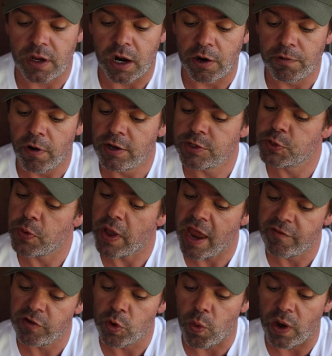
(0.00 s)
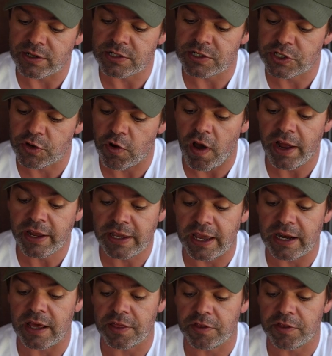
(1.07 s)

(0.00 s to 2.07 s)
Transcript: I wrote to everyone to try and get a